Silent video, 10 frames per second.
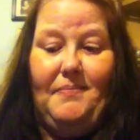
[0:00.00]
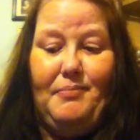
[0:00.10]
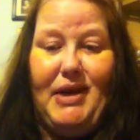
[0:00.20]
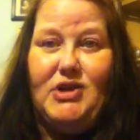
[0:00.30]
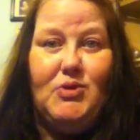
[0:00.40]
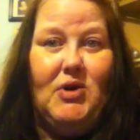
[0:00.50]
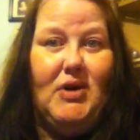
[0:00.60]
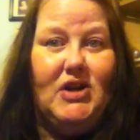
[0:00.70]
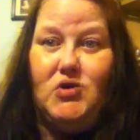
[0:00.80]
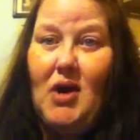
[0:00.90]
because we don't
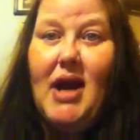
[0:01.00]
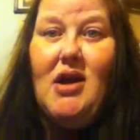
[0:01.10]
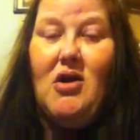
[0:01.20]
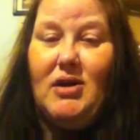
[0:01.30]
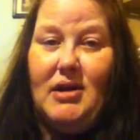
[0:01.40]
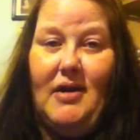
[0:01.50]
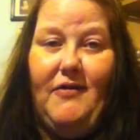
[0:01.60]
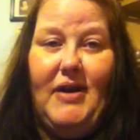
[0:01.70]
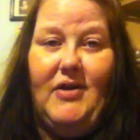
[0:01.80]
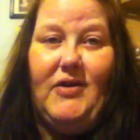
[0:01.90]
want to try hard
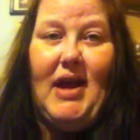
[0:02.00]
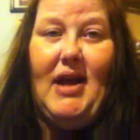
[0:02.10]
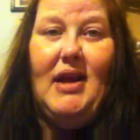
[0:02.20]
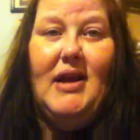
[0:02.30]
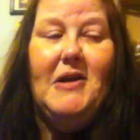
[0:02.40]
enough. It's that